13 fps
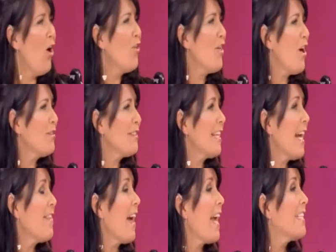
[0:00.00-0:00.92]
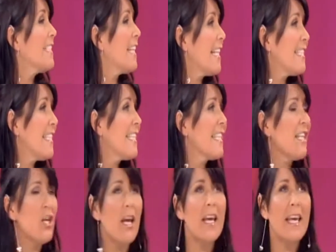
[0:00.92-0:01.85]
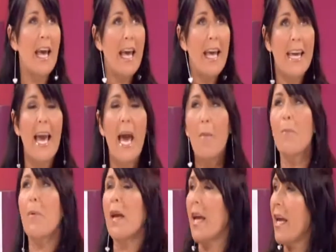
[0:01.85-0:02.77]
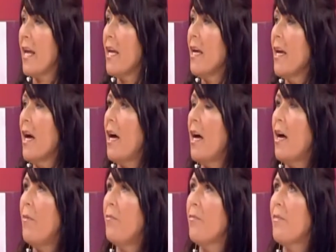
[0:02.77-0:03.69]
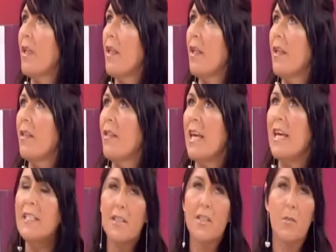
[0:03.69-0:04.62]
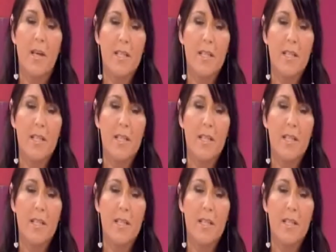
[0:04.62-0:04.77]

although saying that, it, it, it, is, it can be... Um, the easiest